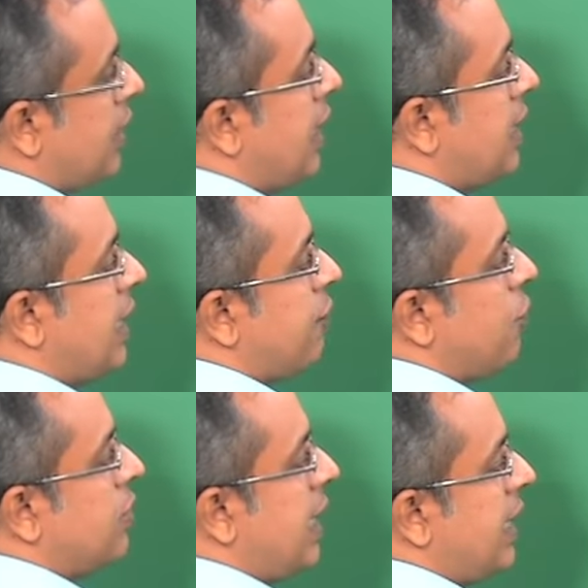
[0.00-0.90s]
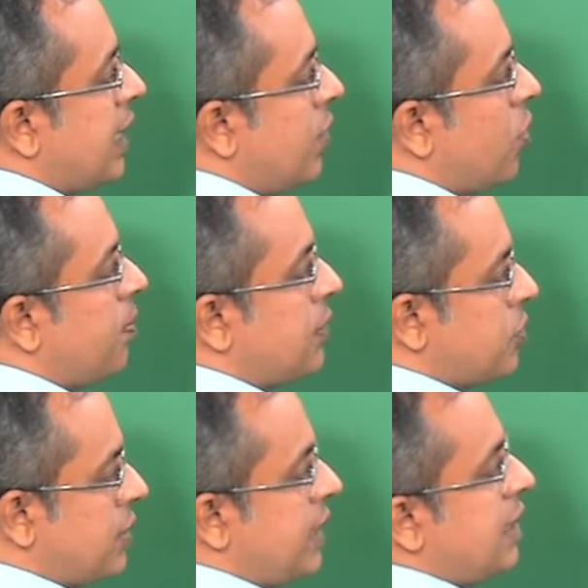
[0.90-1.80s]
and therefore, the IR drop
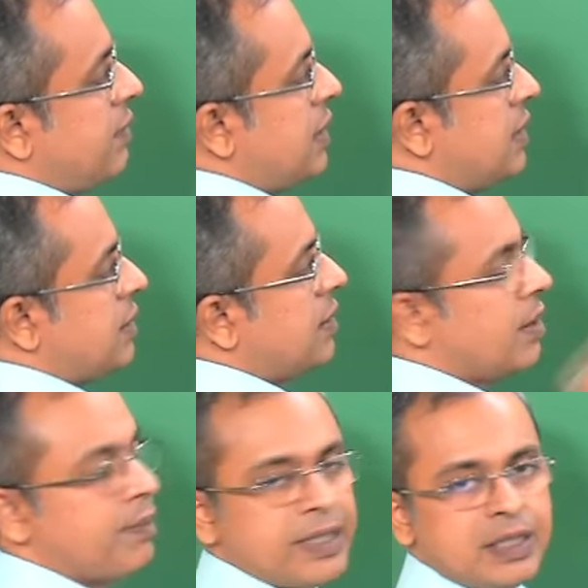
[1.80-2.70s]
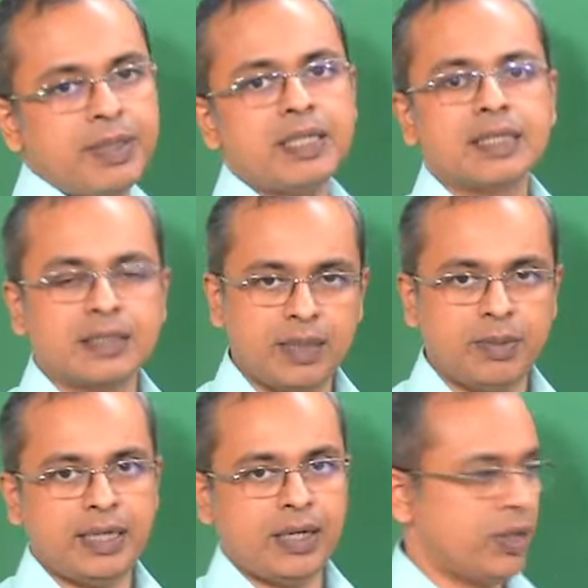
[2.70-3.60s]
associated with this measurement is
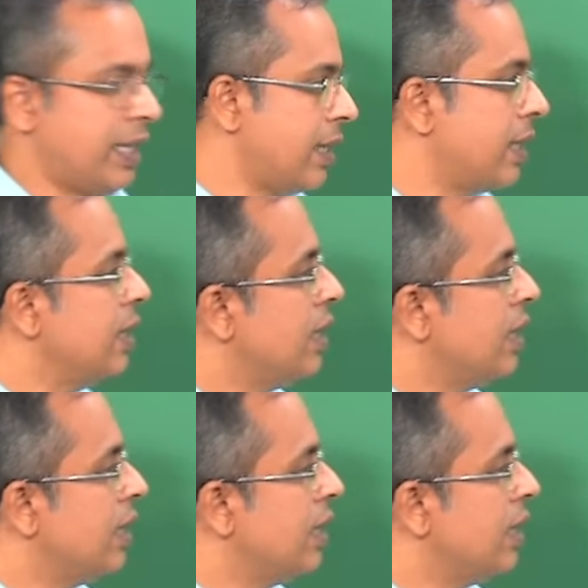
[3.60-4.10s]
extremely tiny.